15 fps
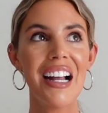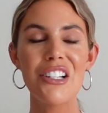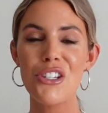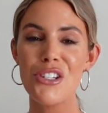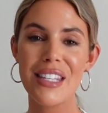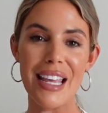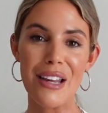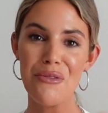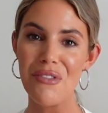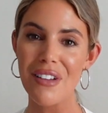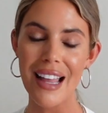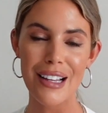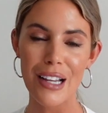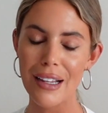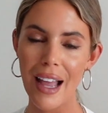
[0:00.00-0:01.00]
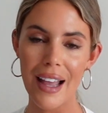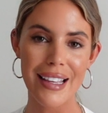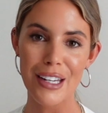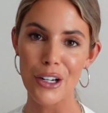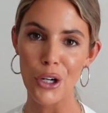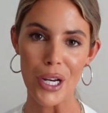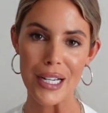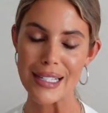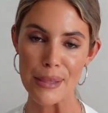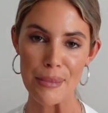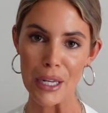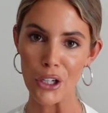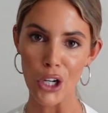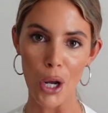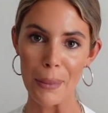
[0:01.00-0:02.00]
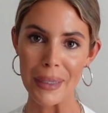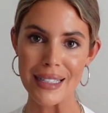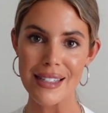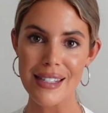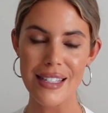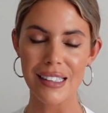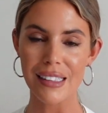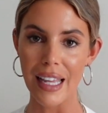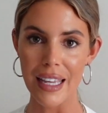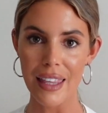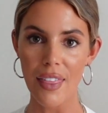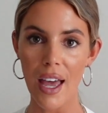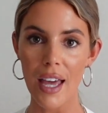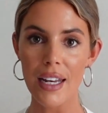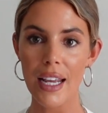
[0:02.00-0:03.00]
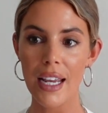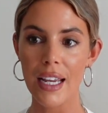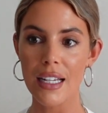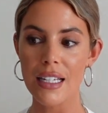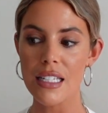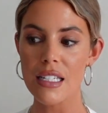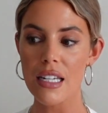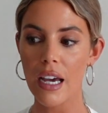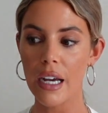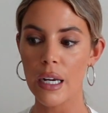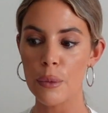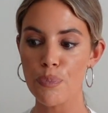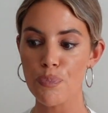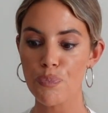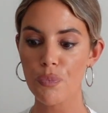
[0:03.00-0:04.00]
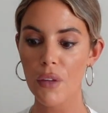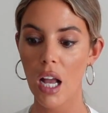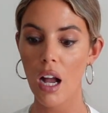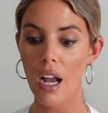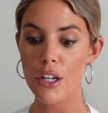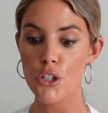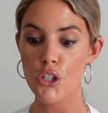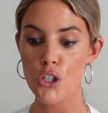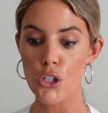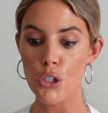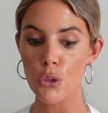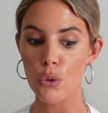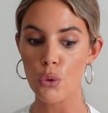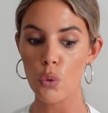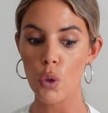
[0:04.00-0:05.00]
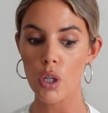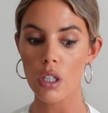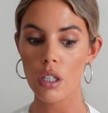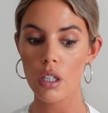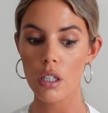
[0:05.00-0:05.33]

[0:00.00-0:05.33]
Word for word: I just get, I, I get a crazy amount of comments like that. And um, I do